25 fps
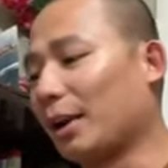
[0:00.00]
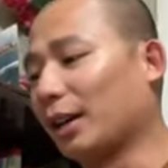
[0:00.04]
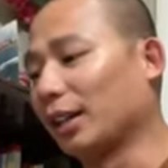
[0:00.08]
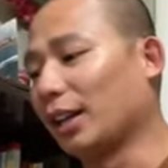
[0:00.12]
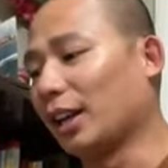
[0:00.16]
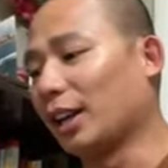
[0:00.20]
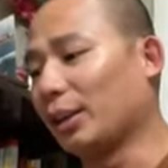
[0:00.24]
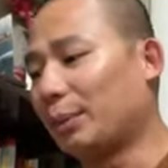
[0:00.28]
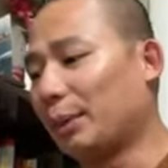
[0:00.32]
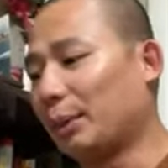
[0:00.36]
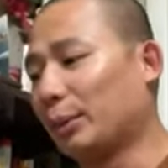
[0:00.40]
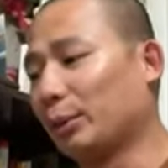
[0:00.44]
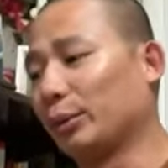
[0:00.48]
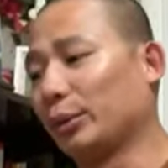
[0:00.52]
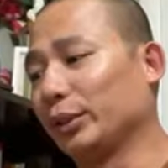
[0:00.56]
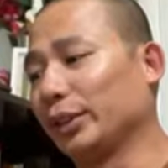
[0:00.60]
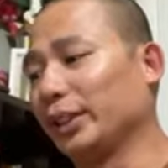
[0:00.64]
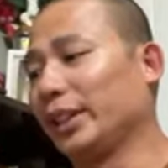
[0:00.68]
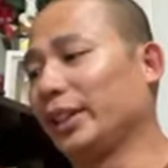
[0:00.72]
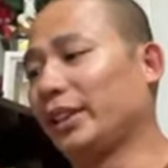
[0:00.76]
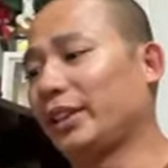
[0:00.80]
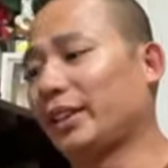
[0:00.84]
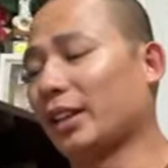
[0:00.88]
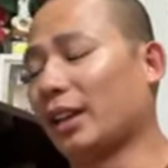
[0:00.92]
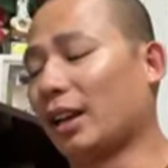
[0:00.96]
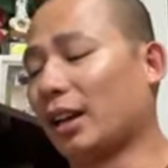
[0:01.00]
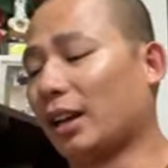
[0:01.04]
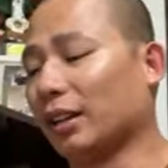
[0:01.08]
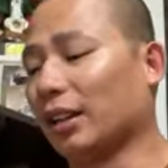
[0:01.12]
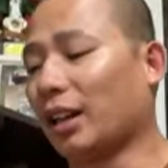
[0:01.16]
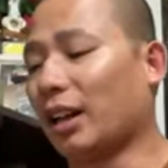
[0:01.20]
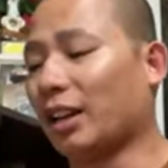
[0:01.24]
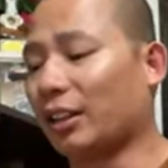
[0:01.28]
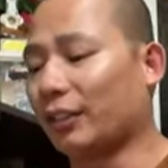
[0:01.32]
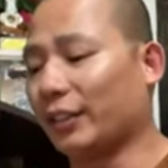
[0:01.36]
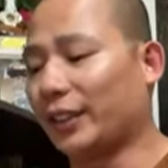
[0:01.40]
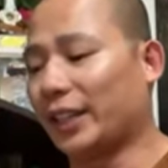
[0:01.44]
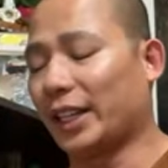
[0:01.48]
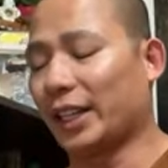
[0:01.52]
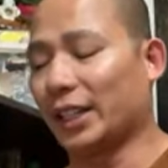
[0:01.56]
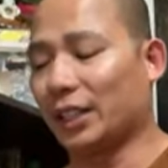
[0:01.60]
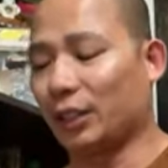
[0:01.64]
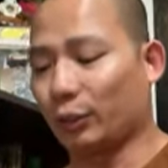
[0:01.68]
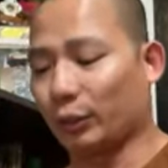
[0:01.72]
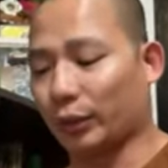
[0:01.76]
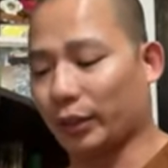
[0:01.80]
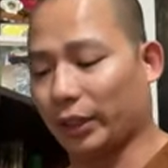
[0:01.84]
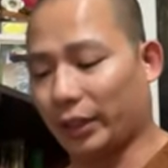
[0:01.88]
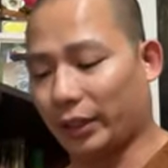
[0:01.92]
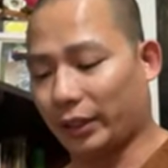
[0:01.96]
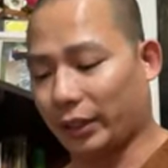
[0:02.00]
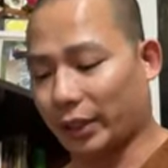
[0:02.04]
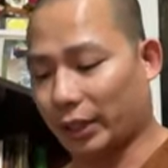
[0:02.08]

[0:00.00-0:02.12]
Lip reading: a lot of people really, a lot of kids really